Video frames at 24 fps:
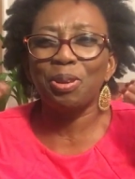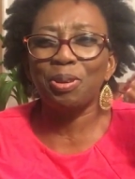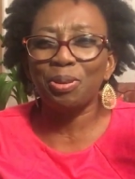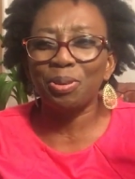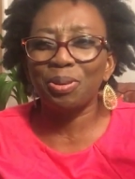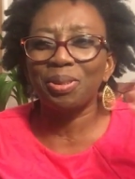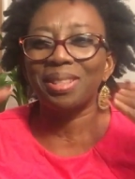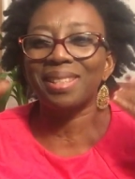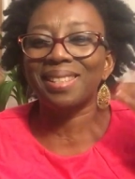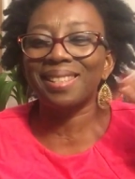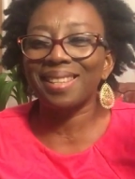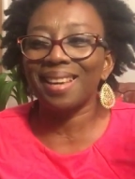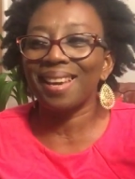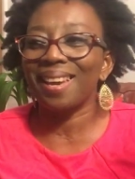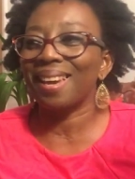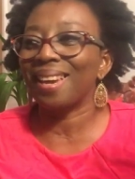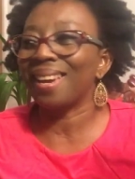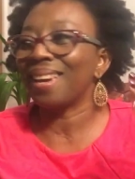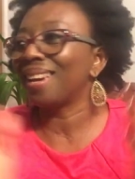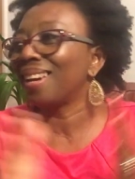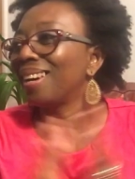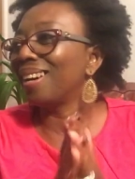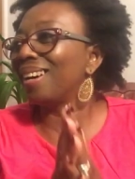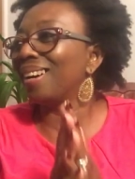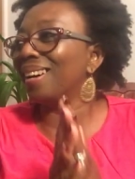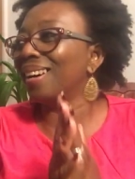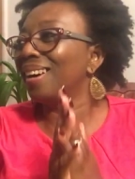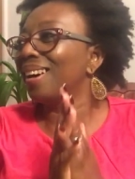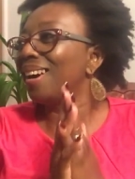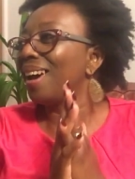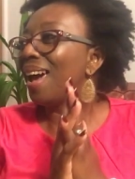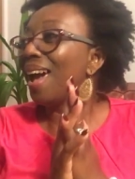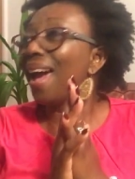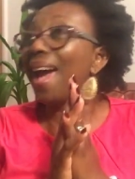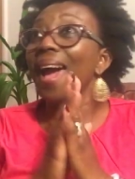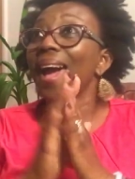could say,
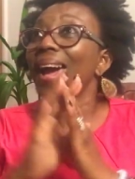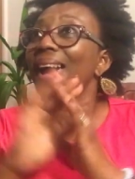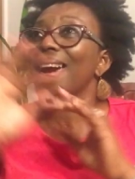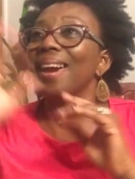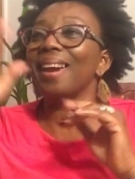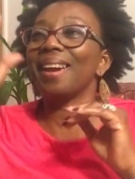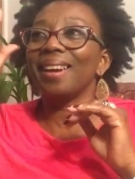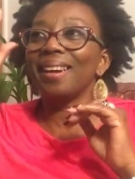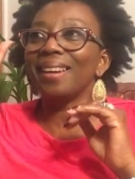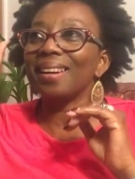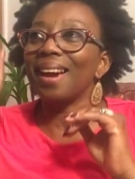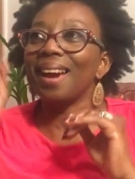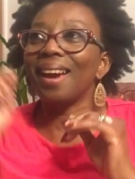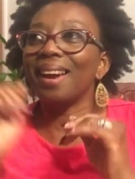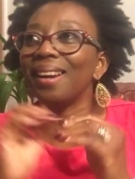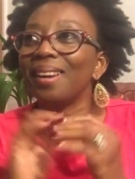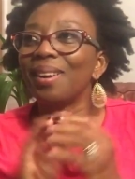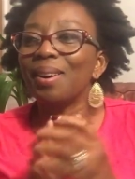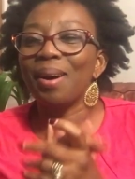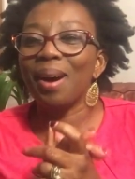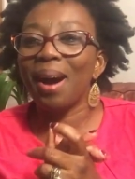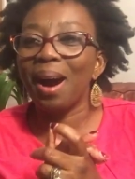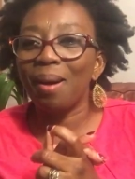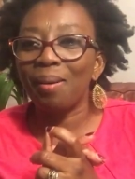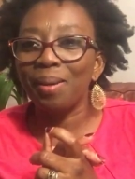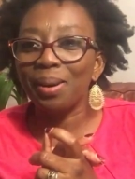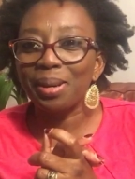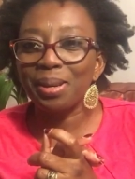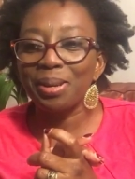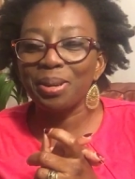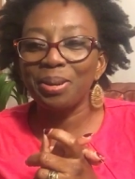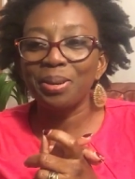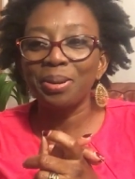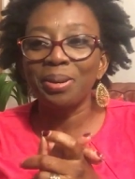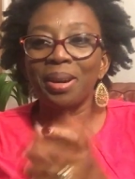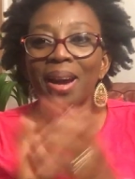hey, hello, how are
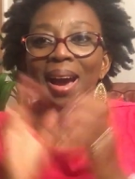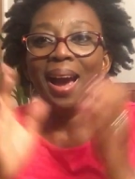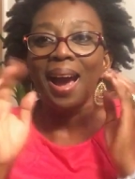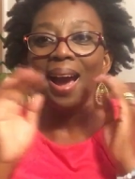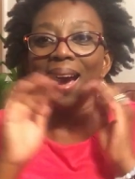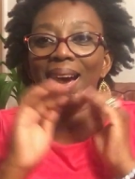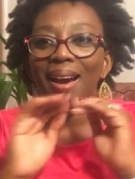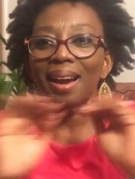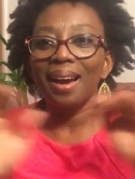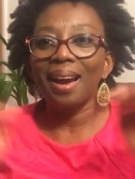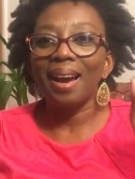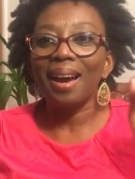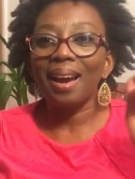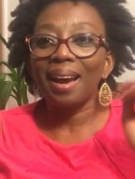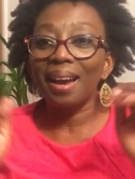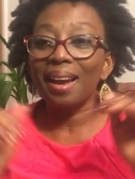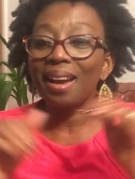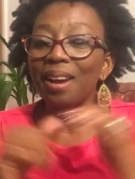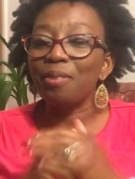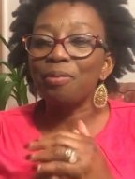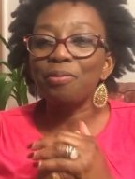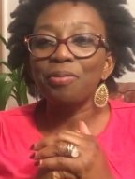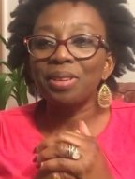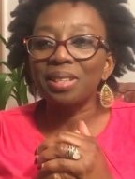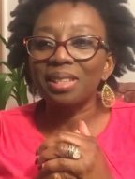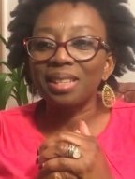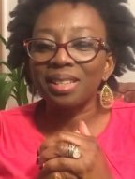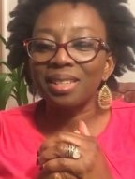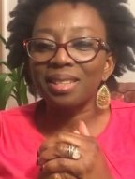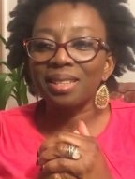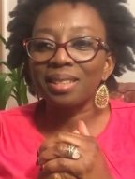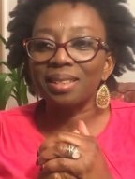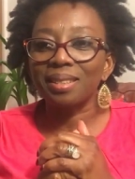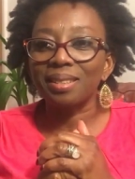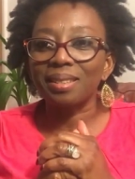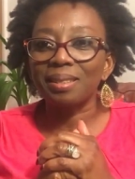you? I have
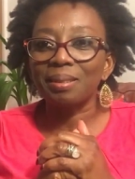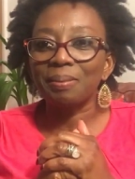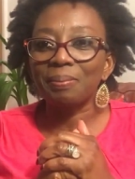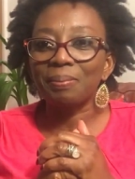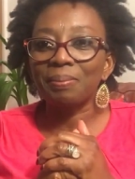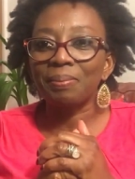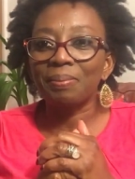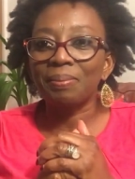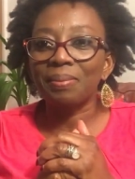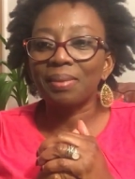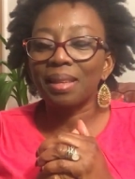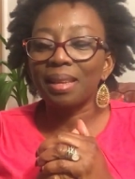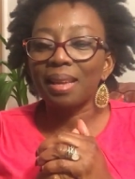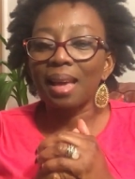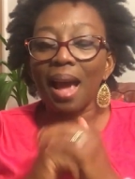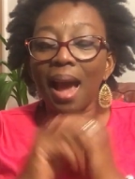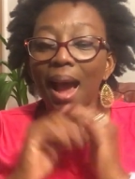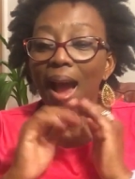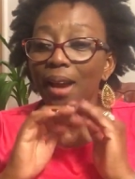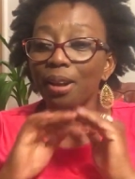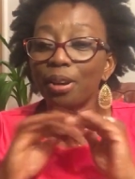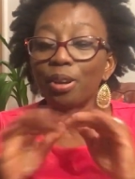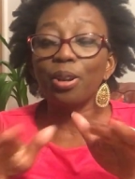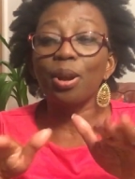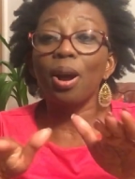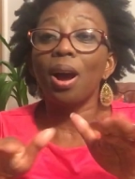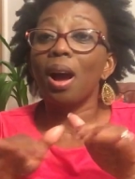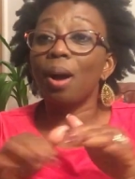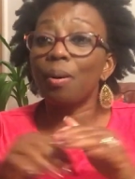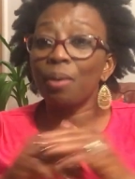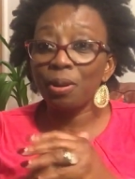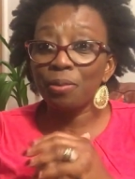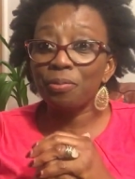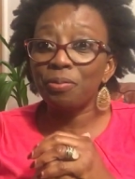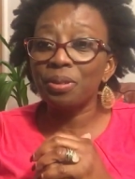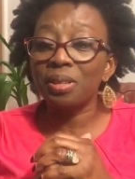finished it. I don't know how
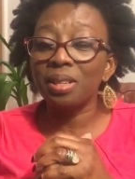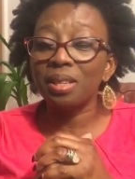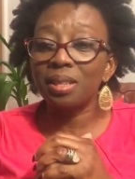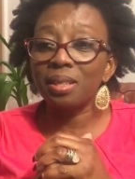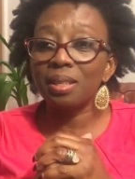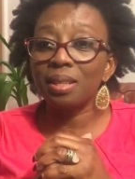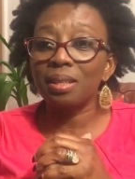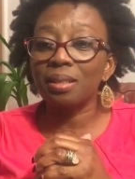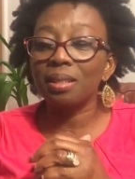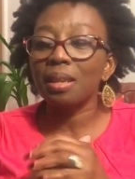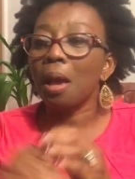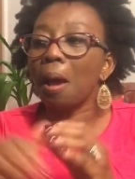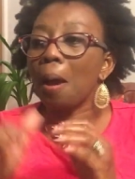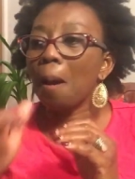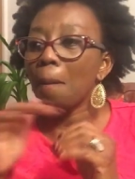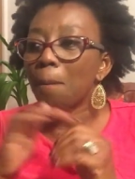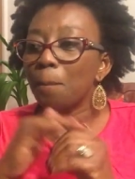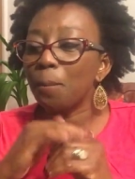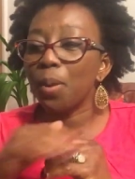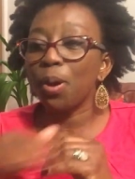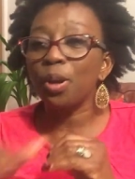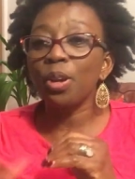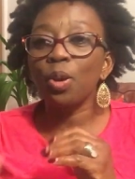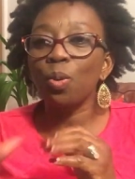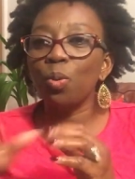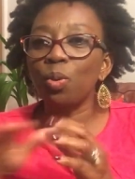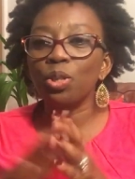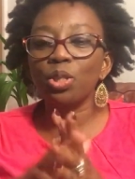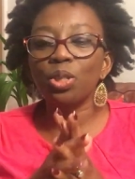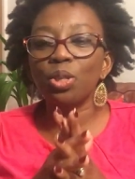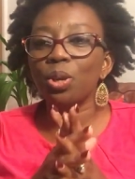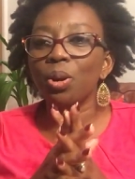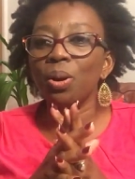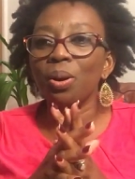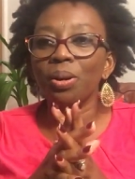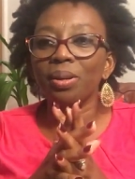I finished it, but it
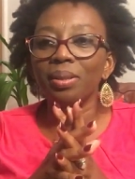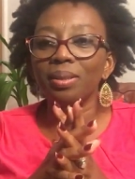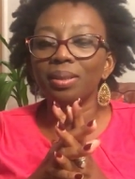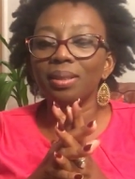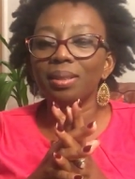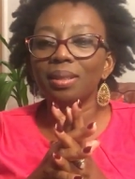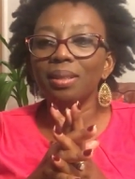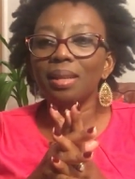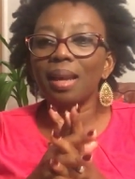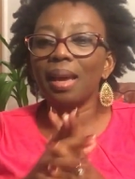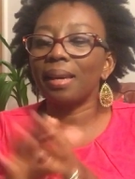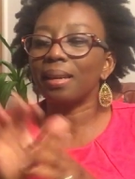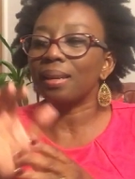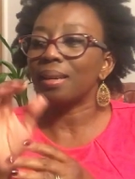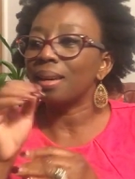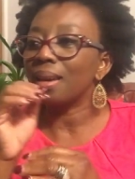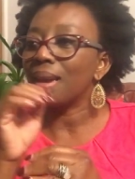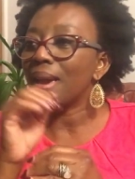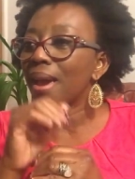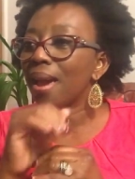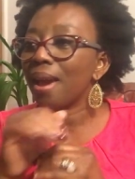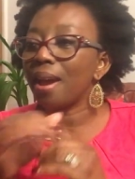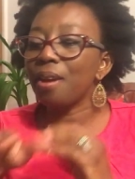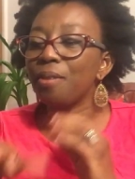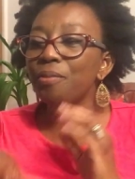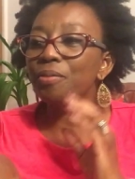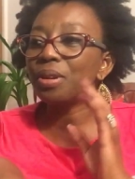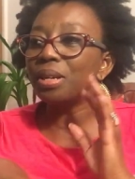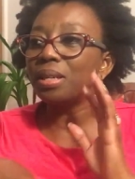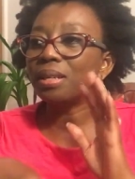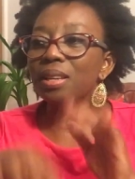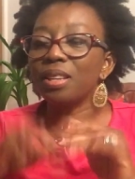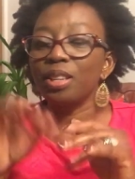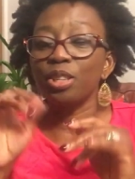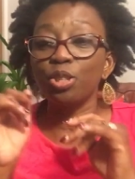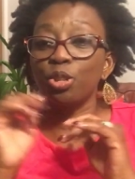was gone. Every
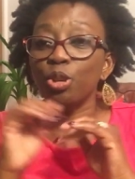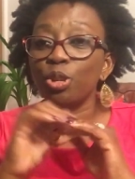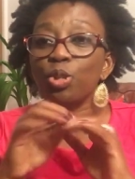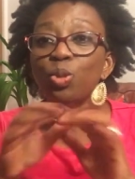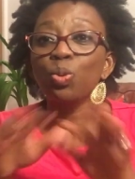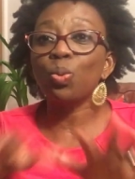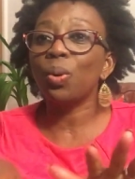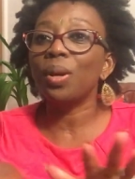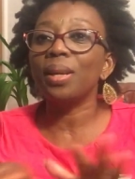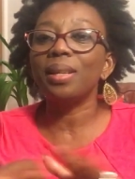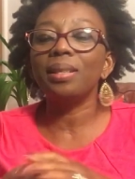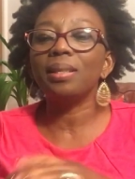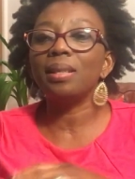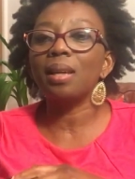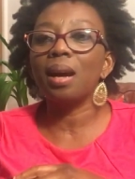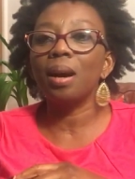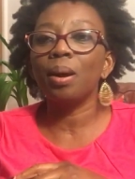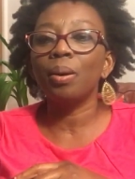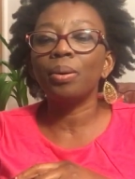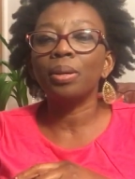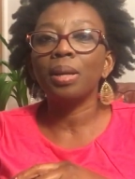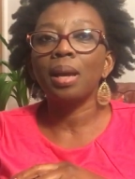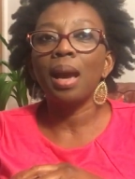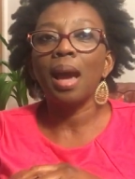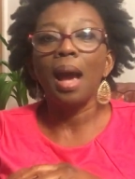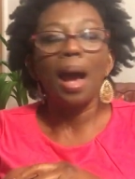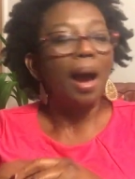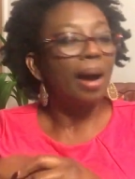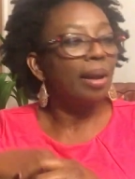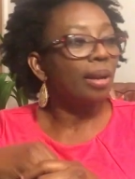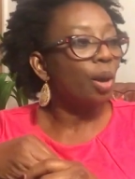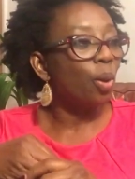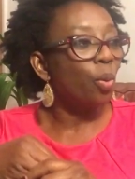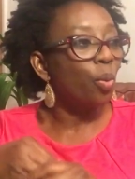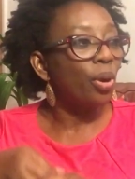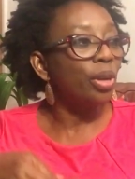day it just went down,
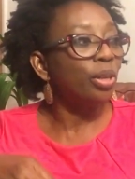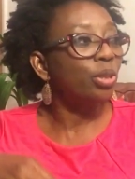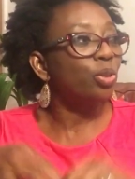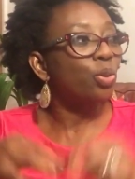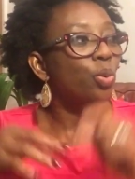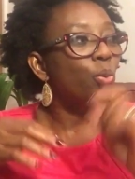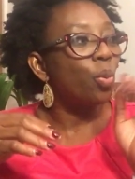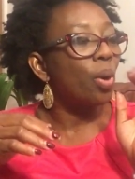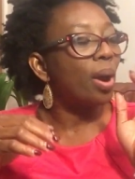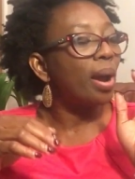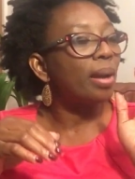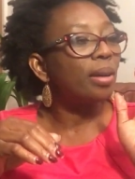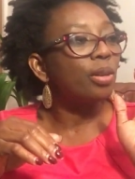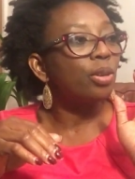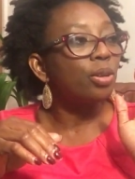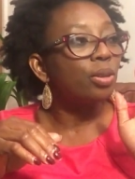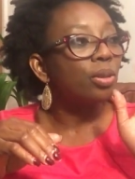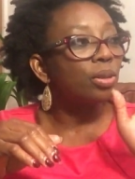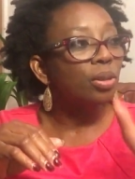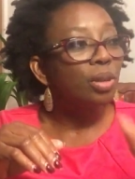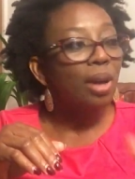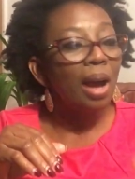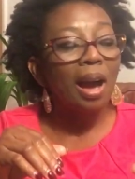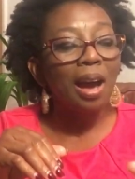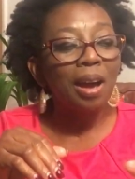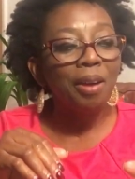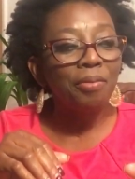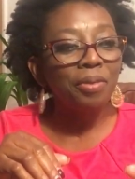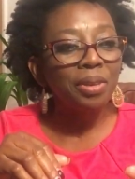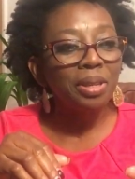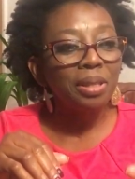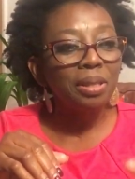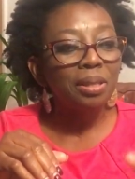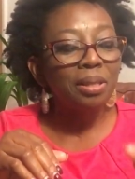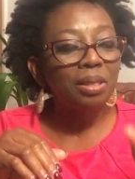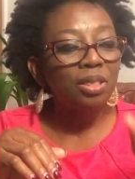and I went to where I have
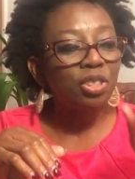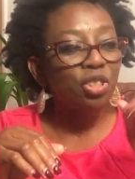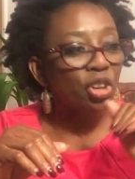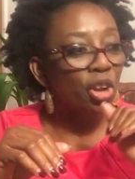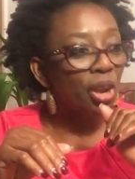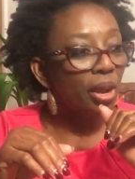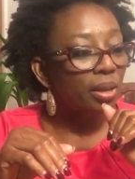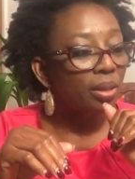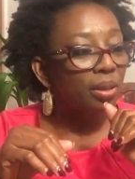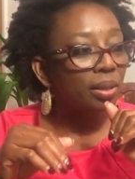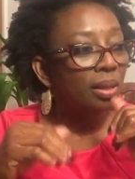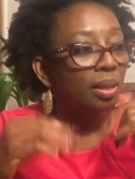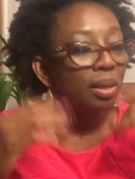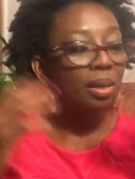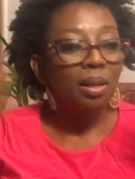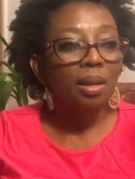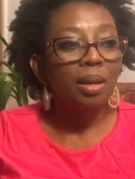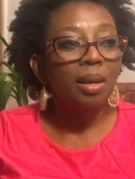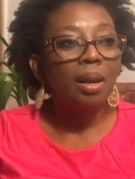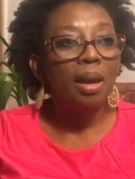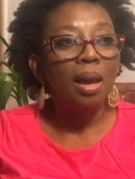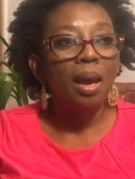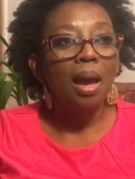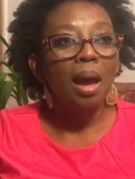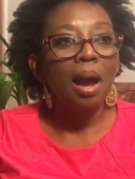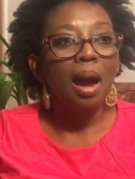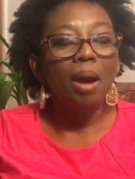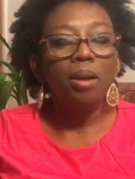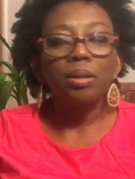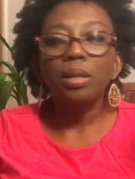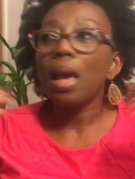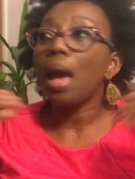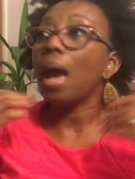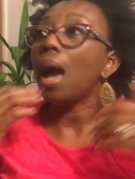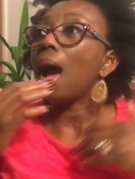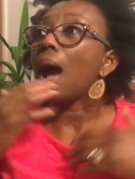it checked. I
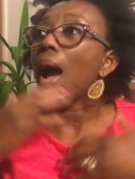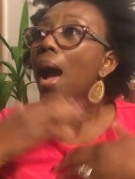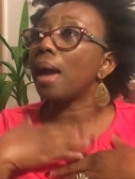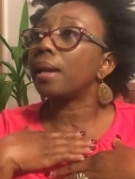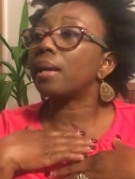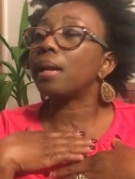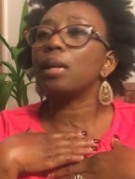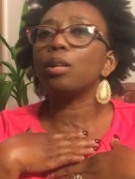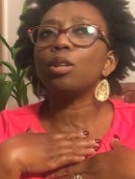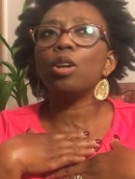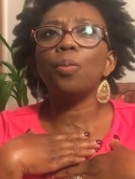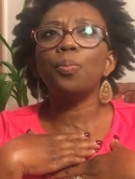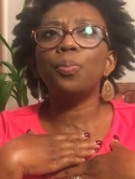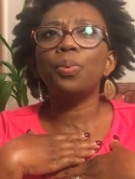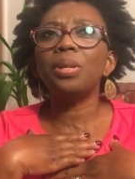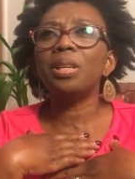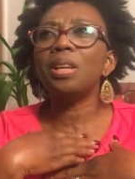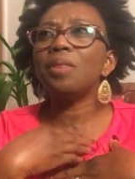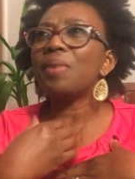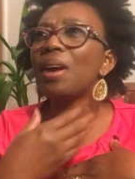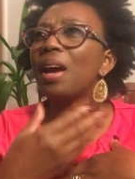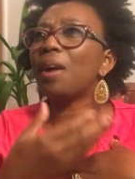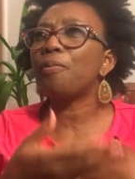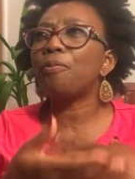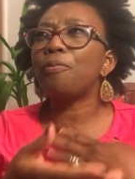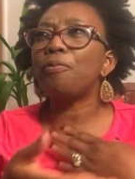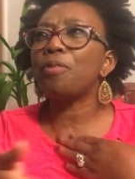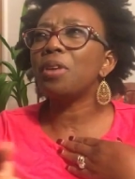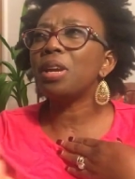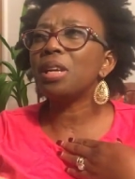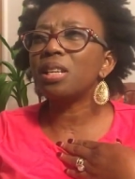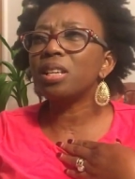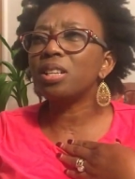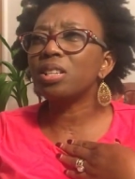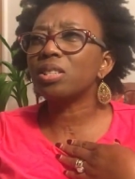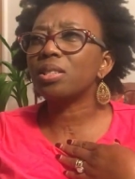was like, I cannot believe I
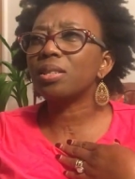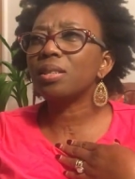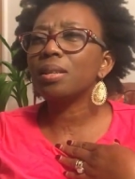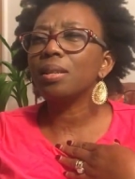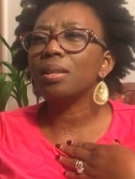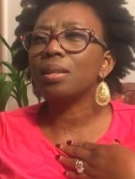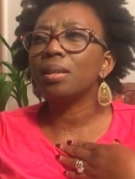finished